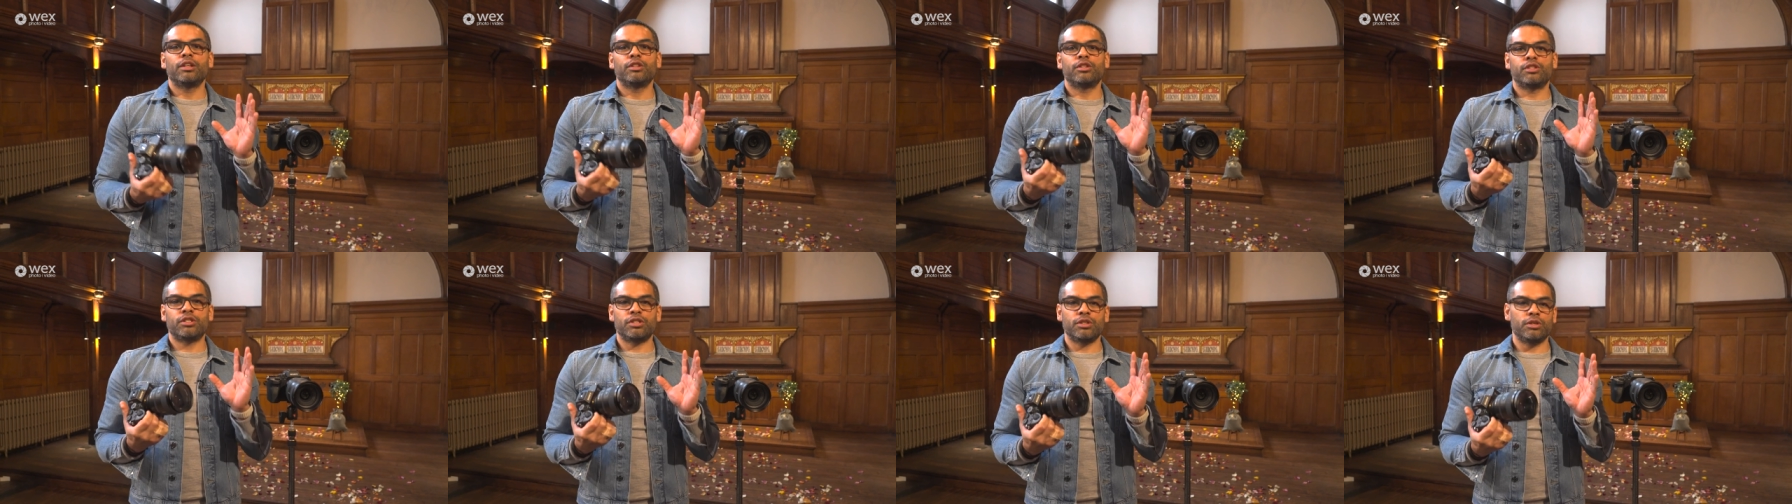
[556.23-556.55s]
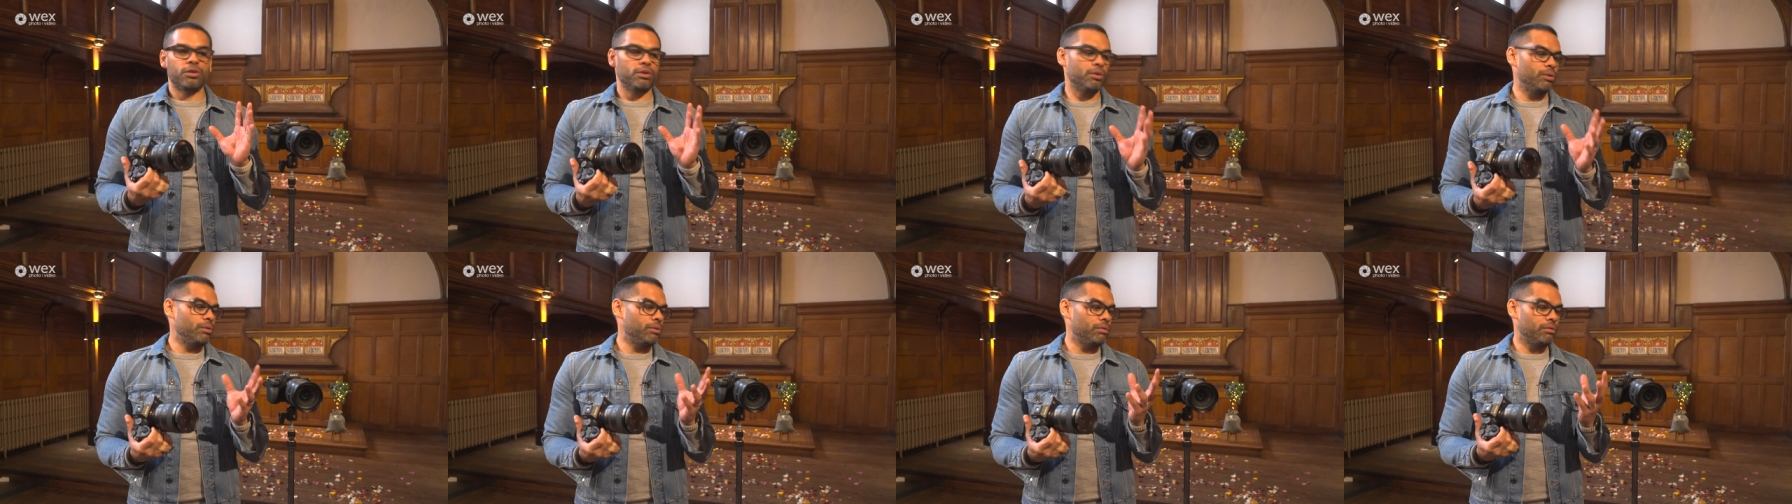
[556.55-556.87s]

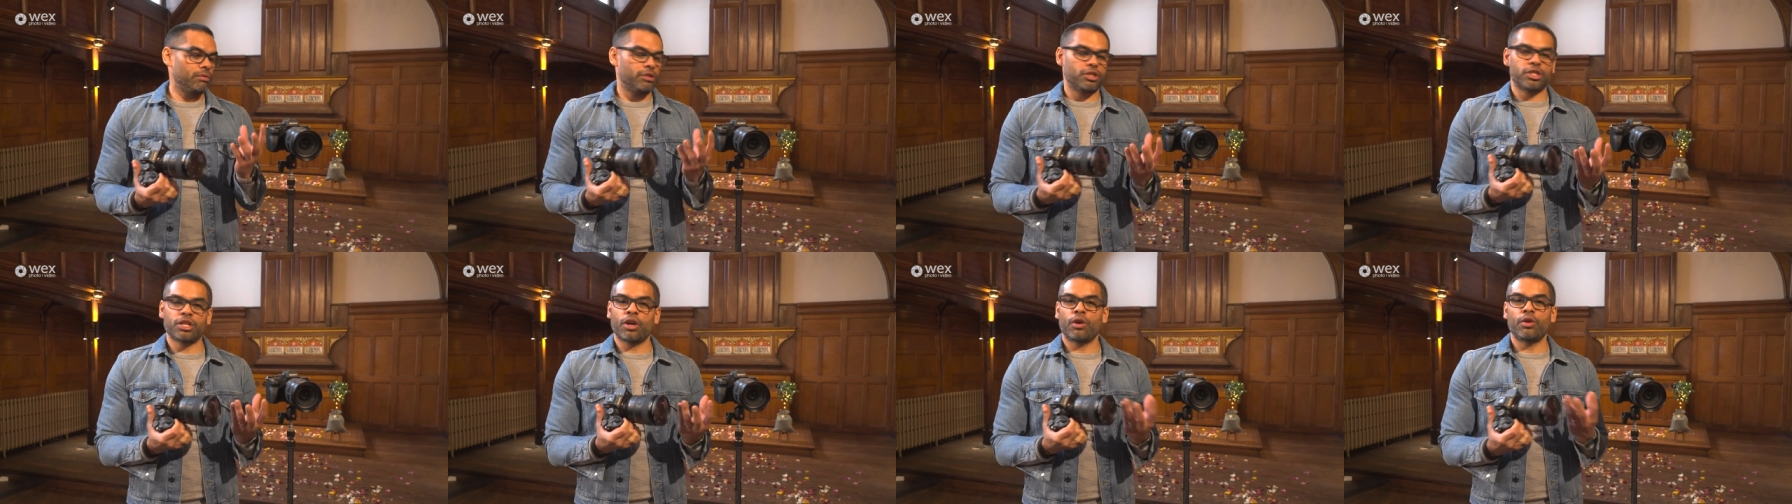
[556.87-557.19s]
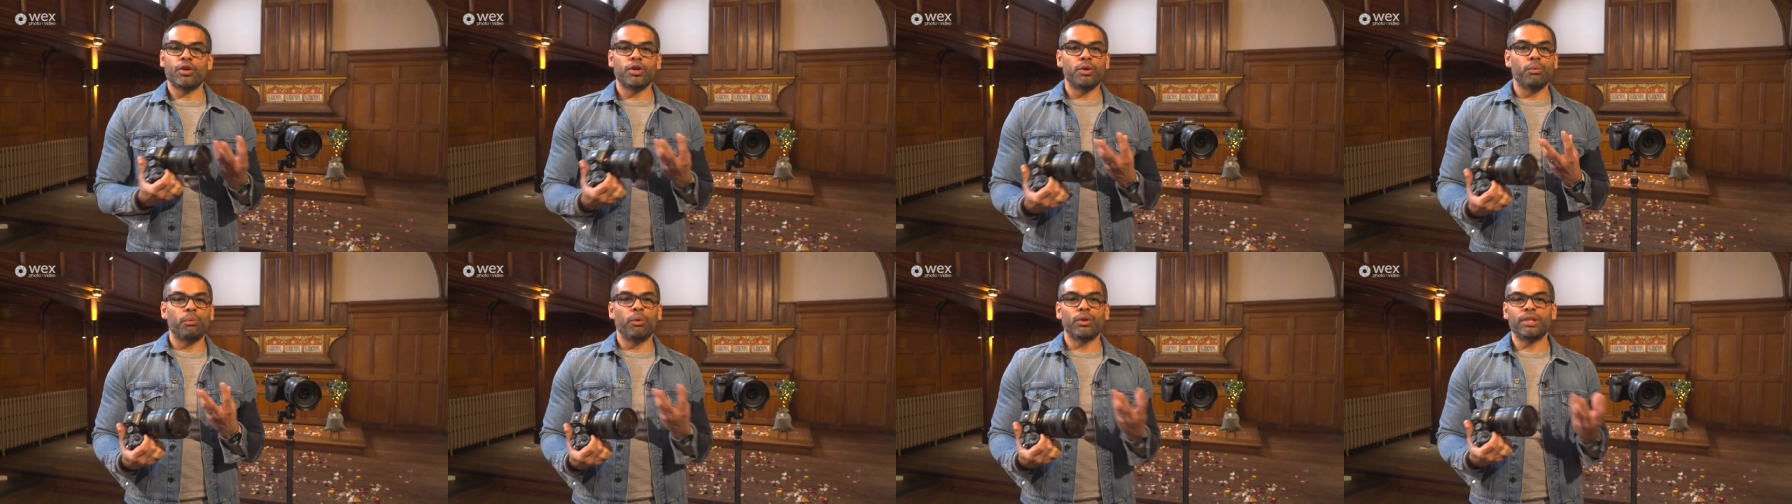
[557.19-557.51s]
to show
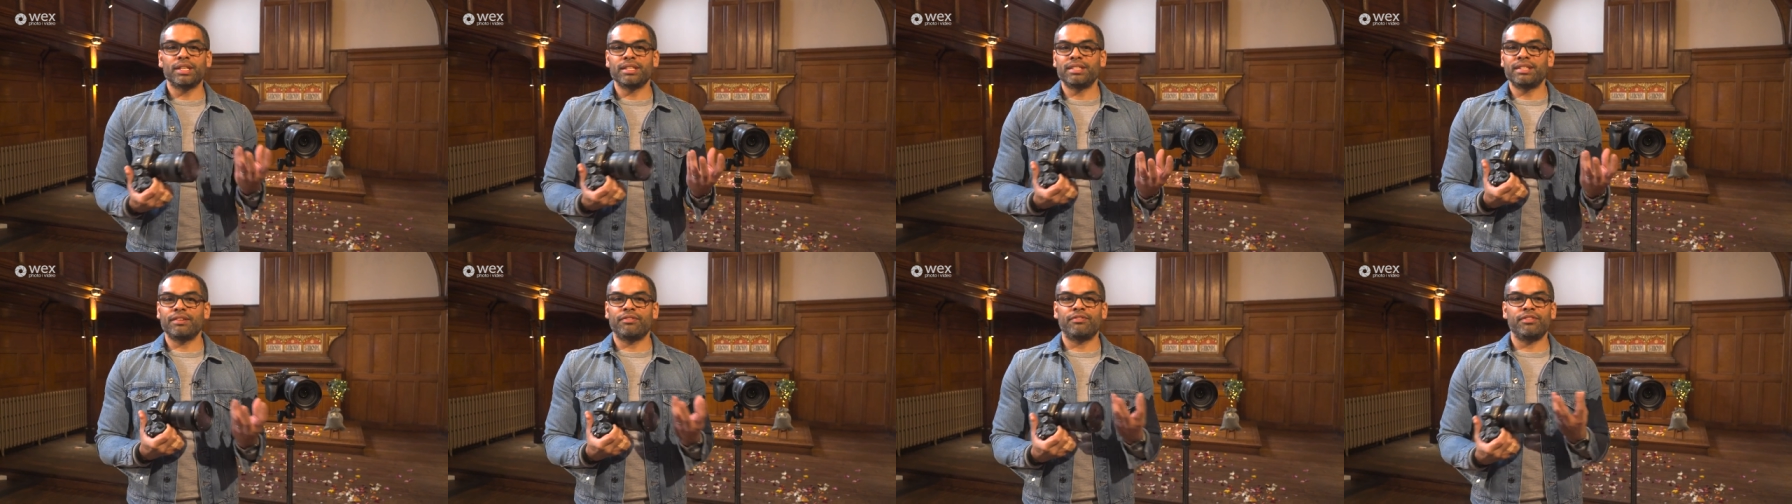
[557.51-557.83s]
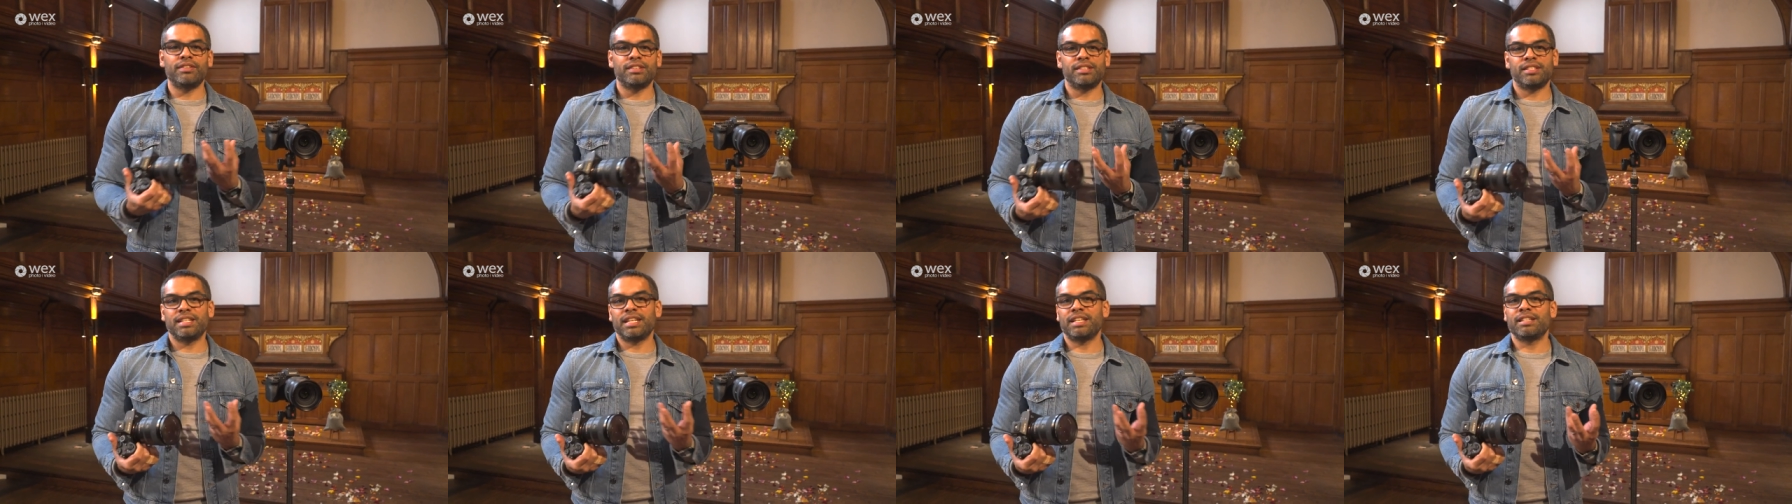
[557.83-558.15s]
you what the
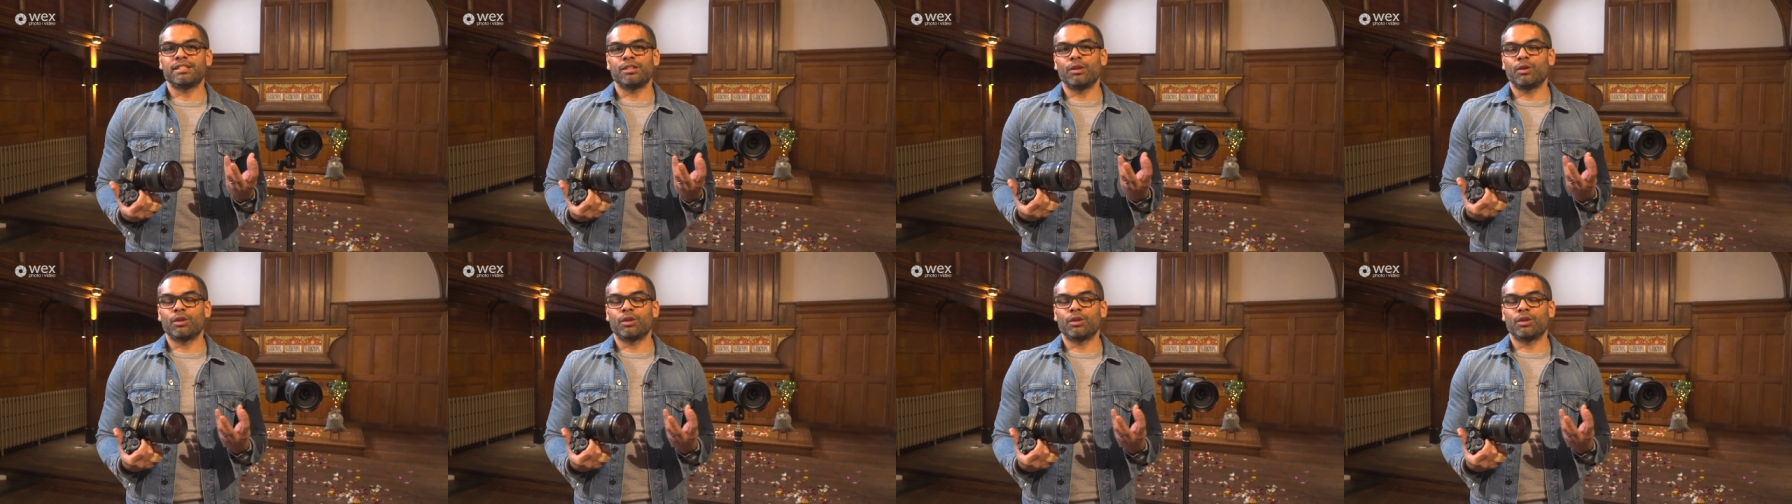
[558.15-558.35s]
different scenes